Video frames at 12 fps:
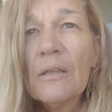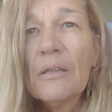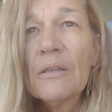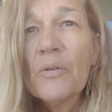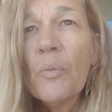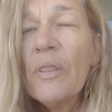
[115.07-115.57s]

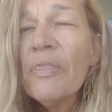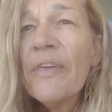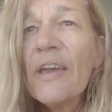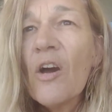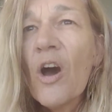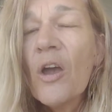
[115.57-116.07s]
the one
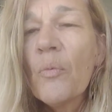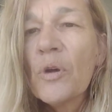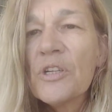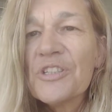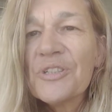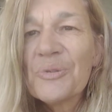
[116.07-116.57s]
thing I
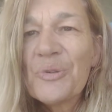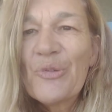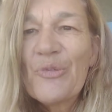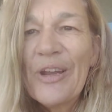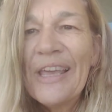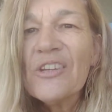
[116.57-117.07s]
wanted to
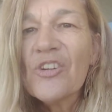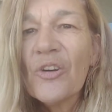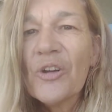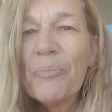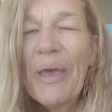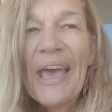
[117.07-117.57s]
reflect
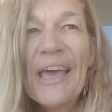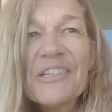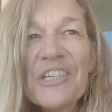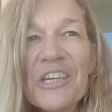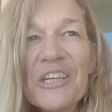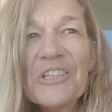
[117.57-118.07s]
on
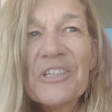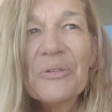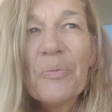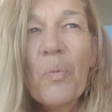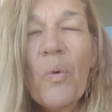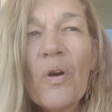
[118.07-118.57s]
about it
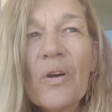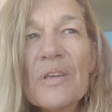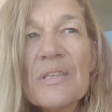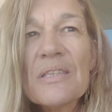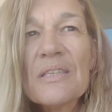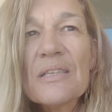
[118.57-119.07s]

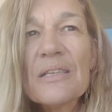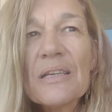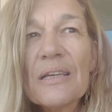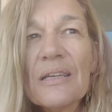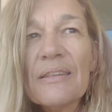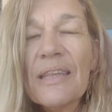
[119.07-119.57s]
was
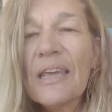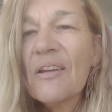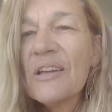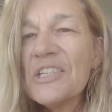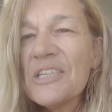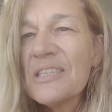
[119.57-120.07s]
that
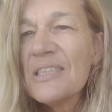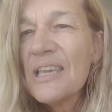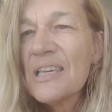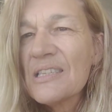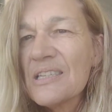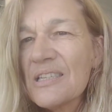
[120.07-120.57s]
I just see
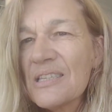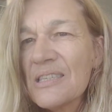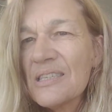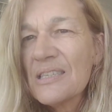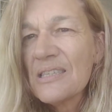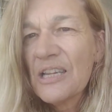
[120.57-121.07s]
it's
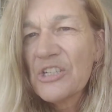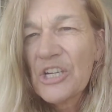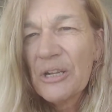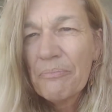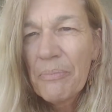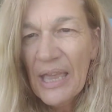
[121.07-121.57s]
just such
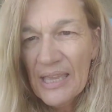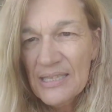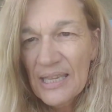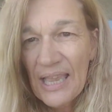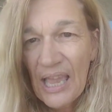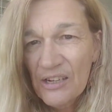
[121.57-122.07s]
an
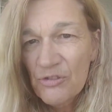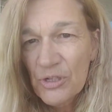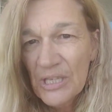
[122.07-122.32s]
amazing 100